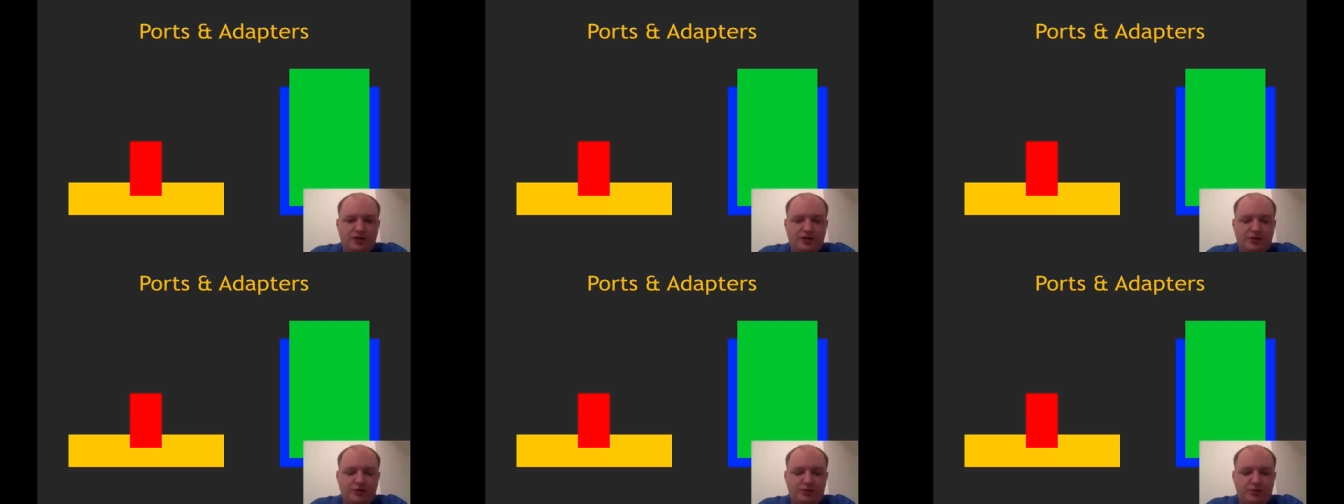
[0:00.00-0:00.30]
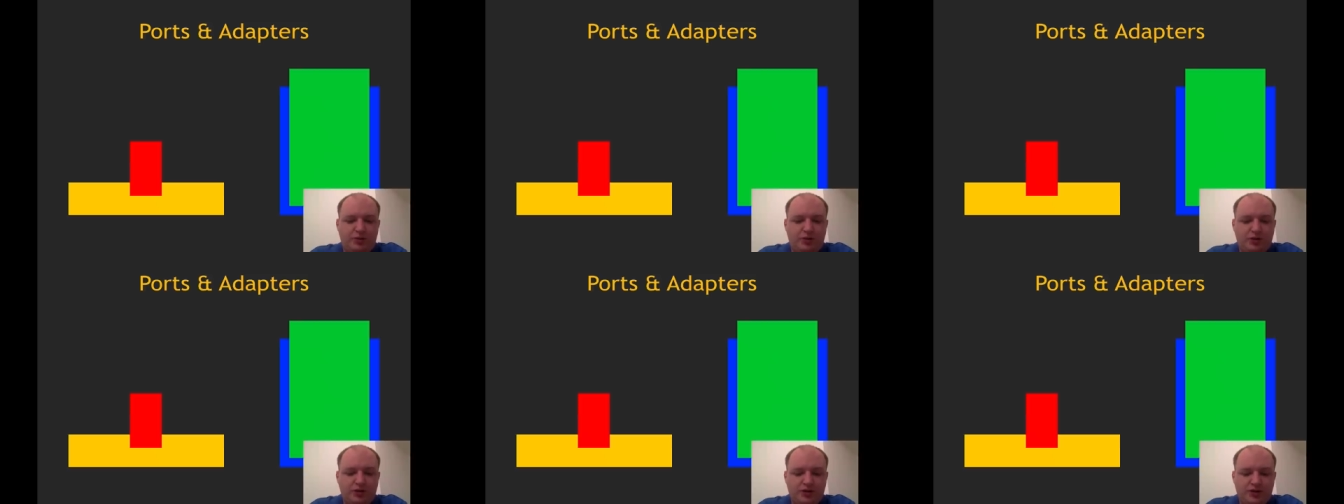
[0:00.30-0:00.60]
The
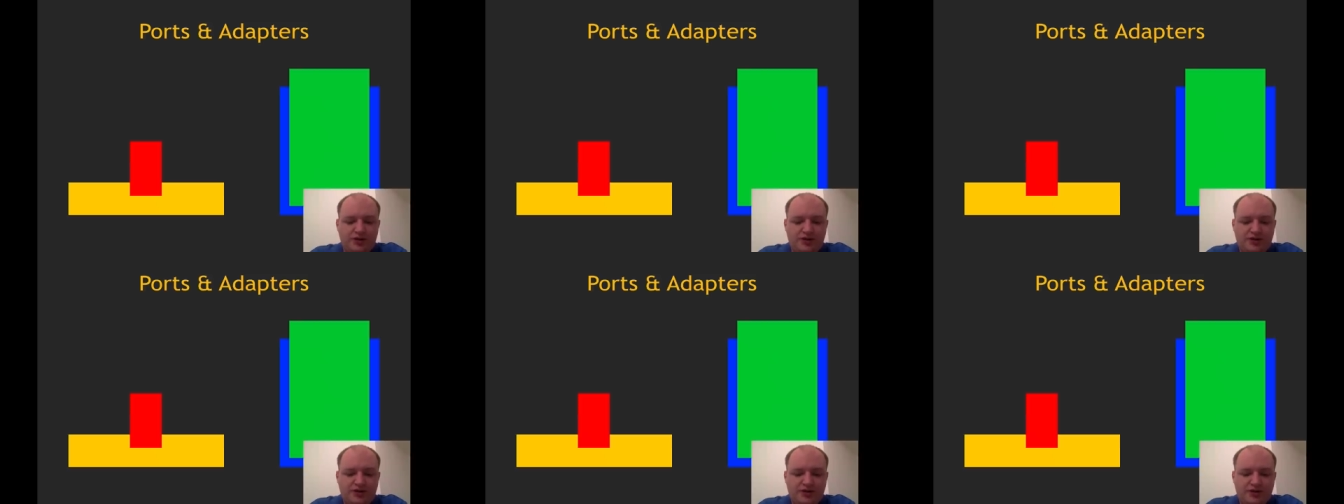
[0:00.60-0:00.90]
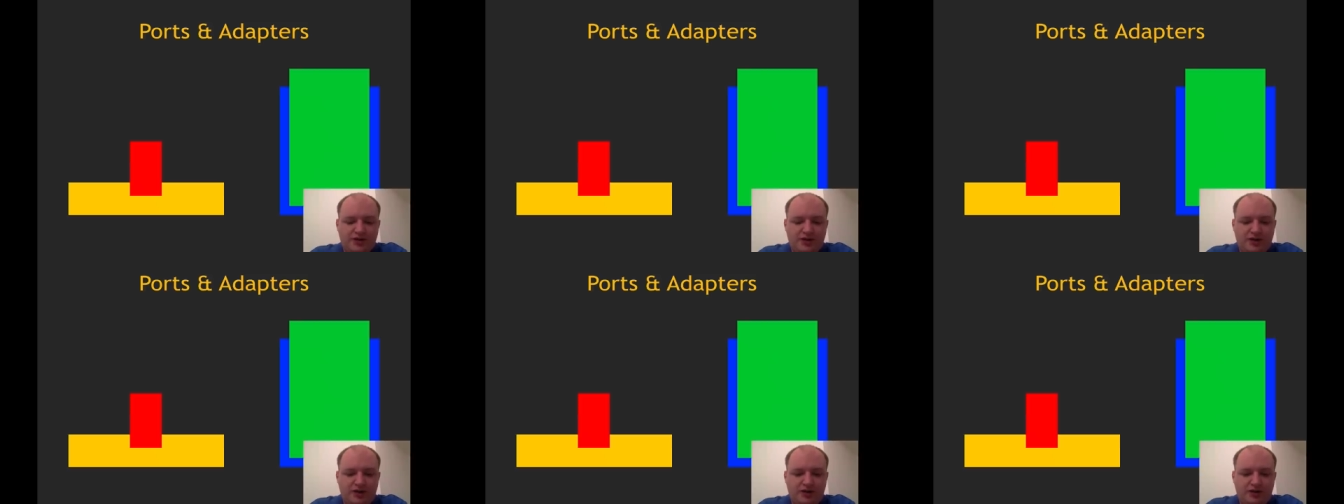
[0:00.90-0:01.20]

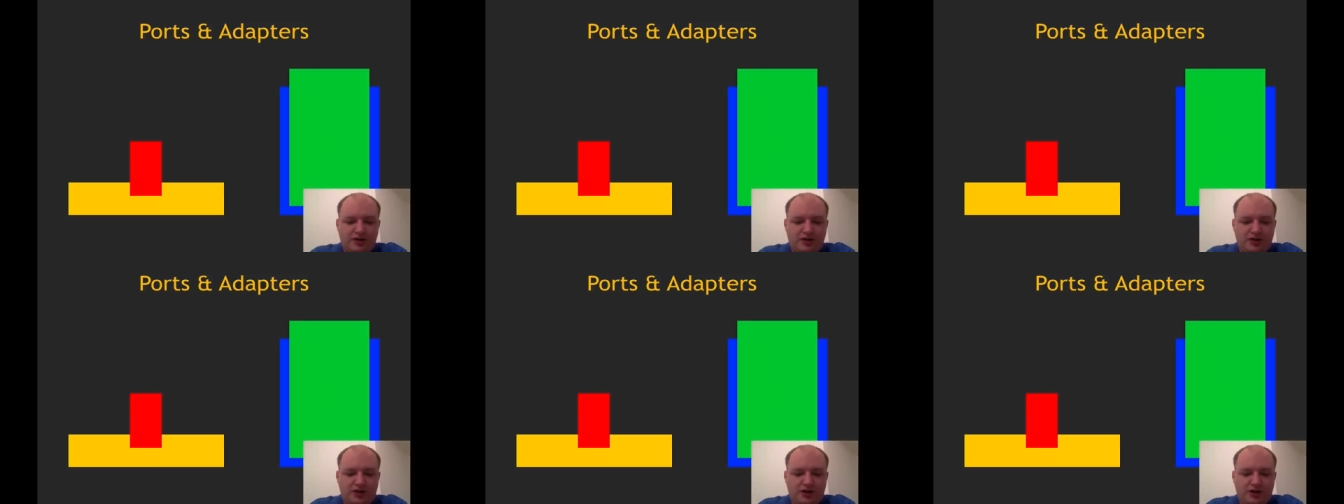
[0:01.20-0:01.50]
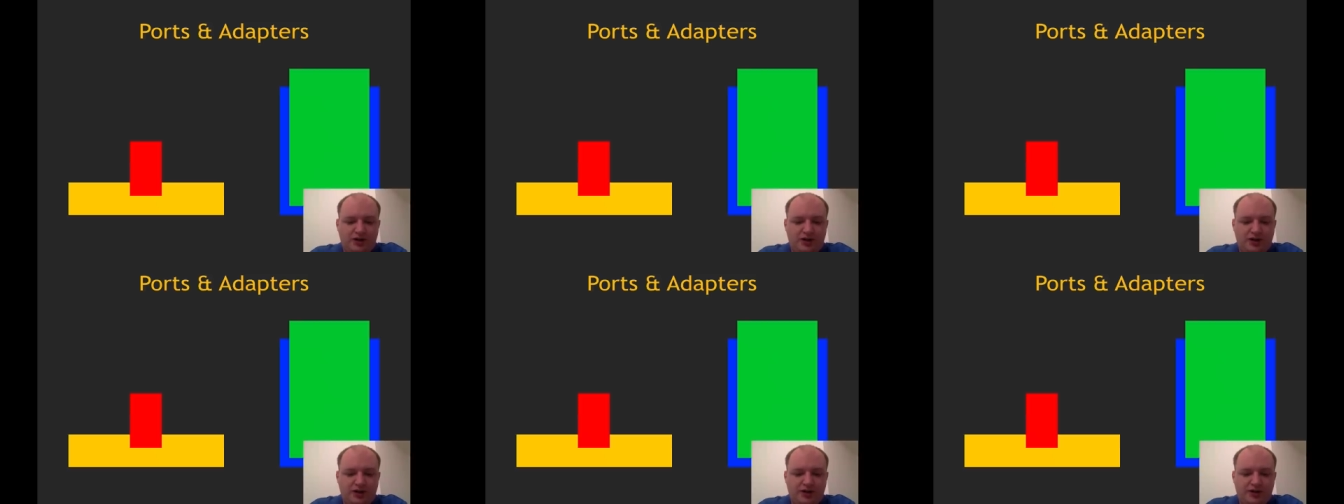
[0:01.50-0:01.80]
ports
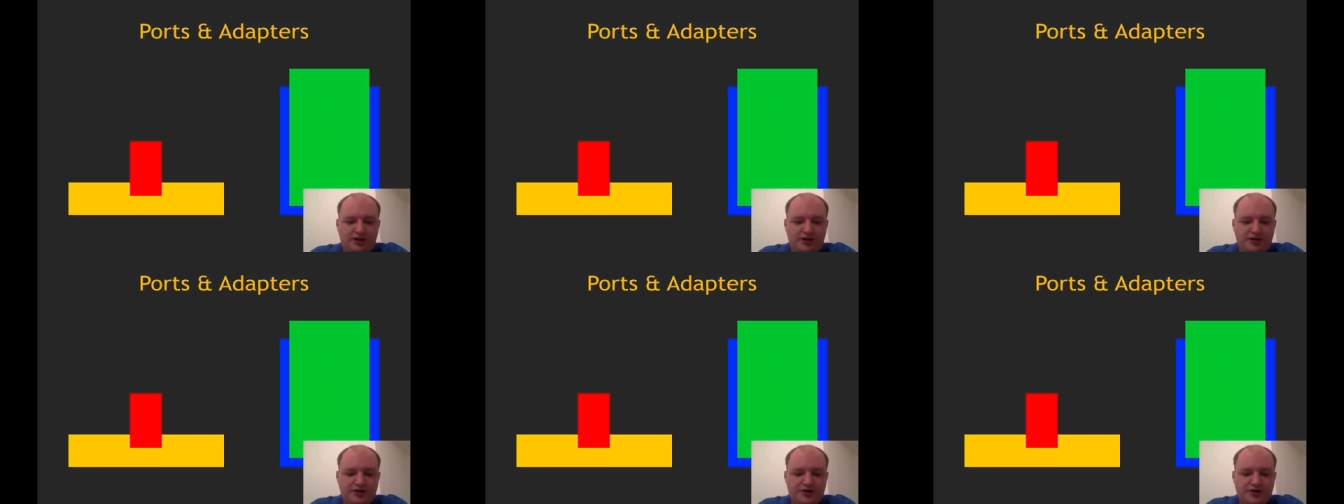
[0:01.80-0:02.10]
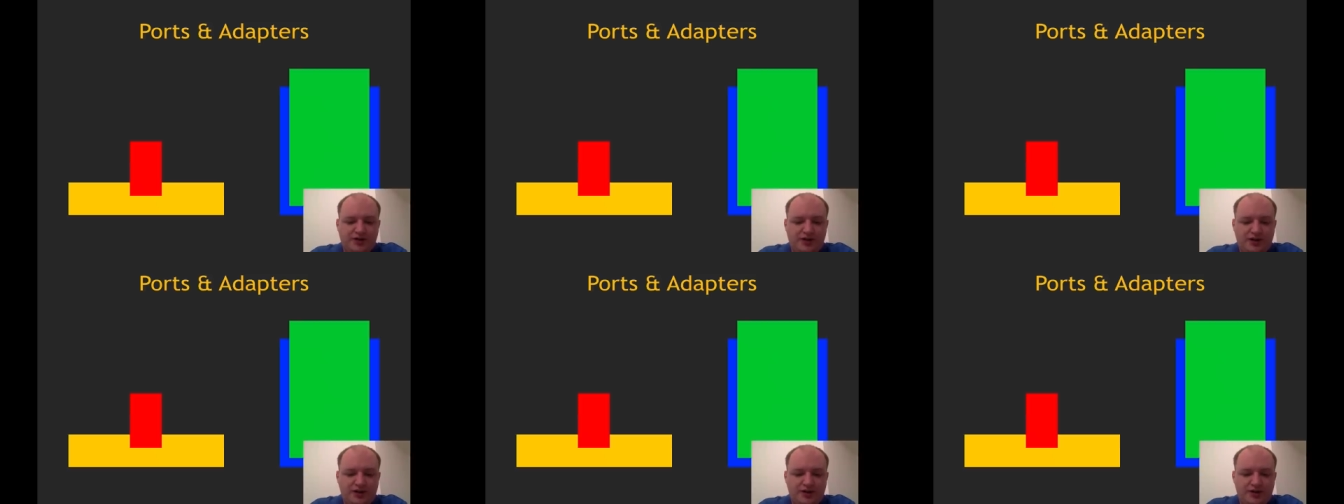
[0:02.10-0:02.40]
are like the
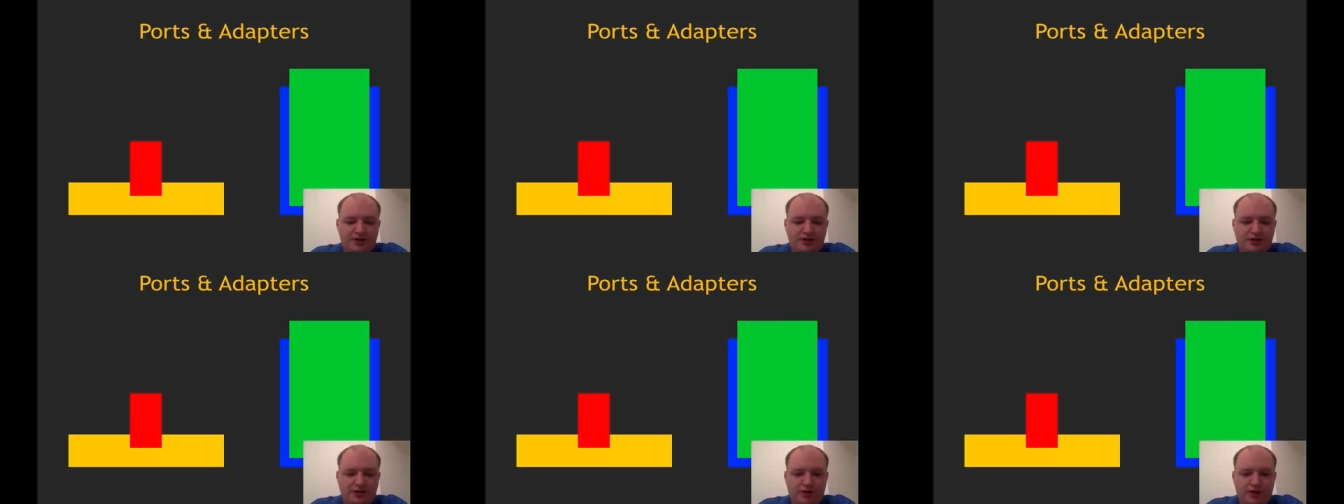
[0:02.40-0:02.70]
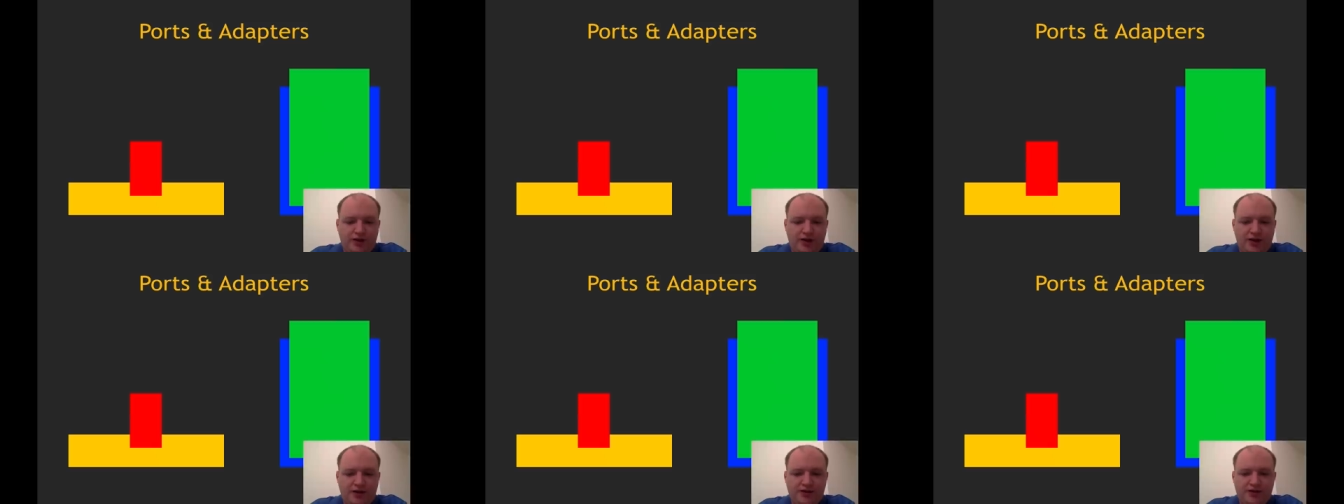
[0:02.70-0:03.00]
sides of our
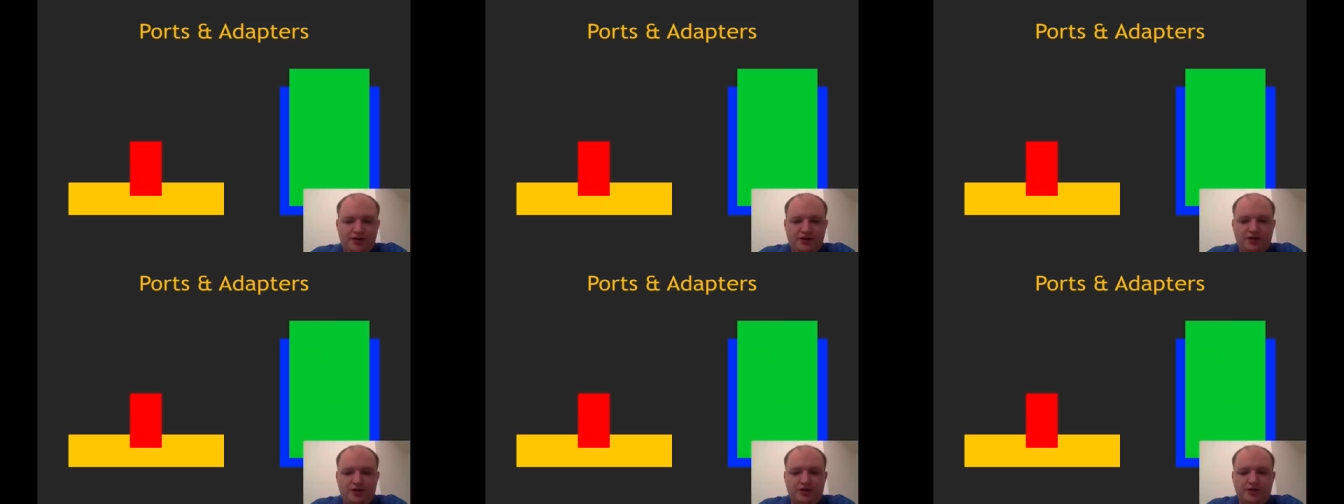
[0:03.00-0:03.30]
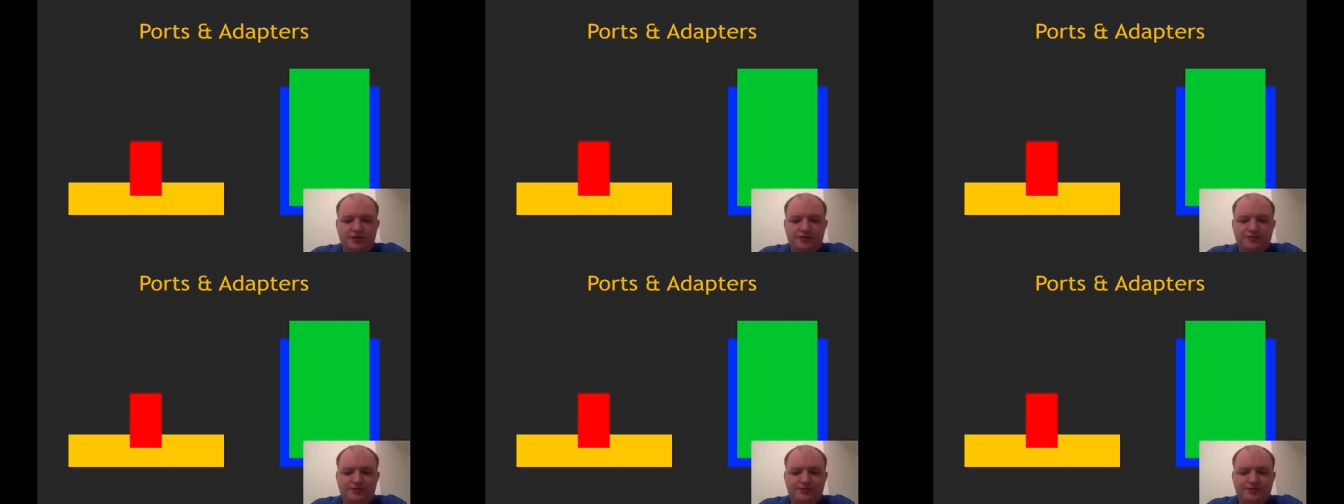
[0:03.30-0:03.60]
hexagon.